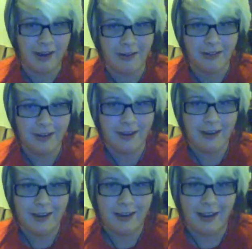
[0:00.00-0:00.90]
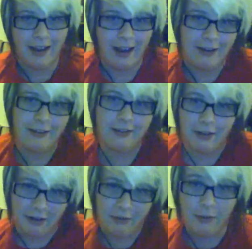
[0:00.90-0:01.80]
red. I just
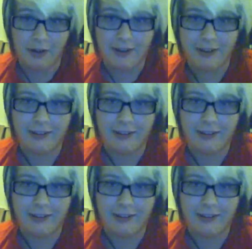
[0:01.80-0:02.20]
got off work.